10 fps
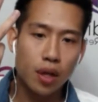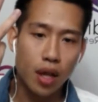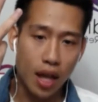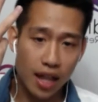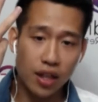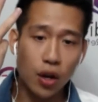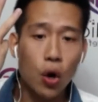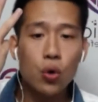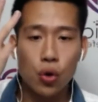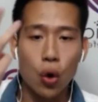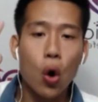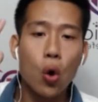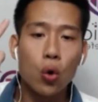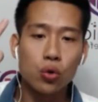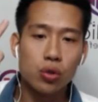the whole
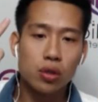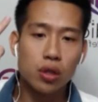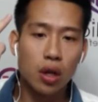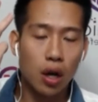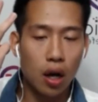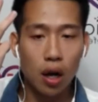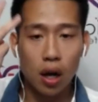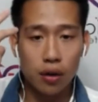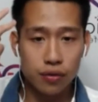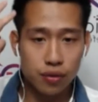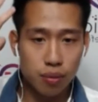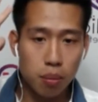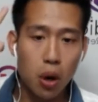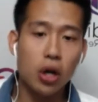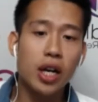goal of
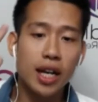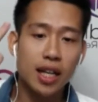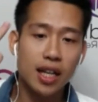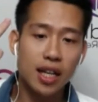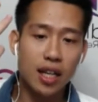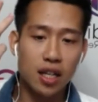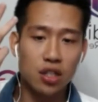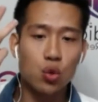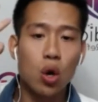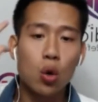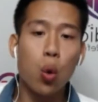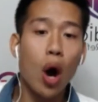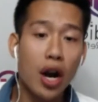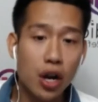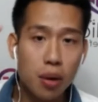marketing is to
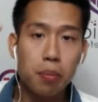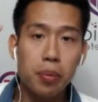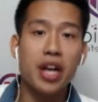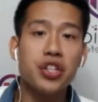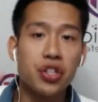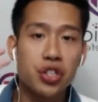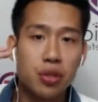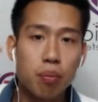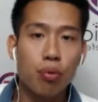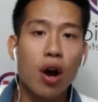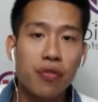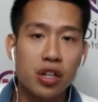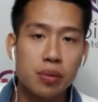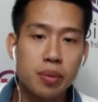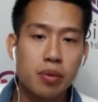acquire patients
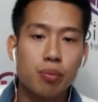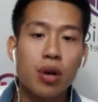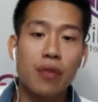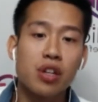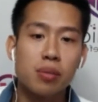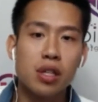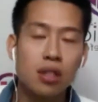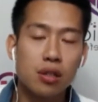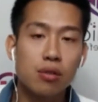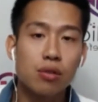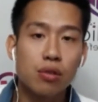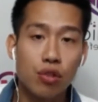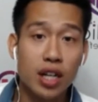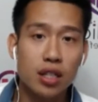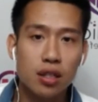profitably,
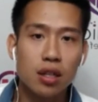correct?